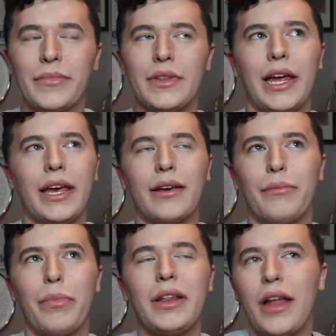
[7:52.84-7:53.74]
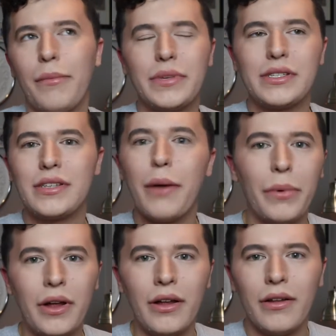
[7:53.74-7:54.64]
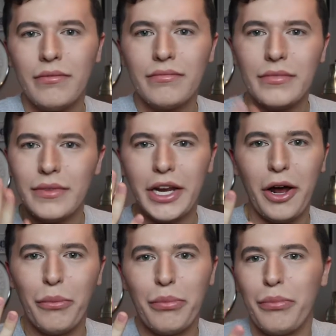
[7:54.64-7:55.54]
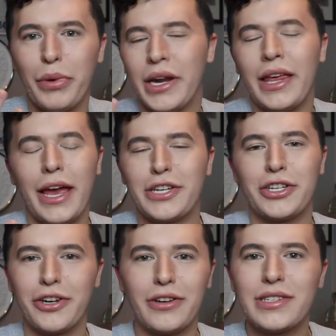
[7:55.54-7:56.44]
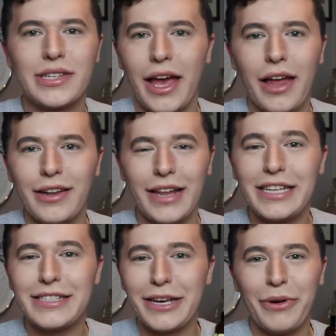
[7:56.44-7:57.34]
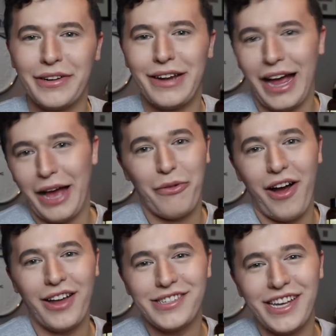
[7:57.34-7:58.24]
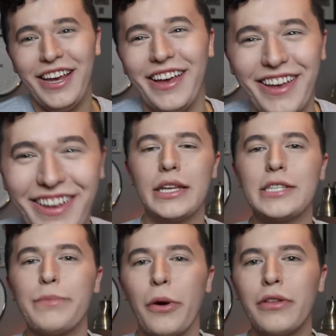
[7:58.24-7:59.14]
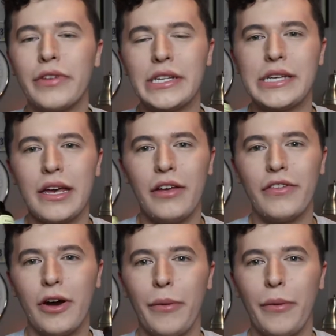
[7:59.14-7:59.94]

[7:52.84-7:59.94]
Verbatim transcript: like, plump, supple, you know, pretty Asian girl skin, and that's like what I want. These both retail for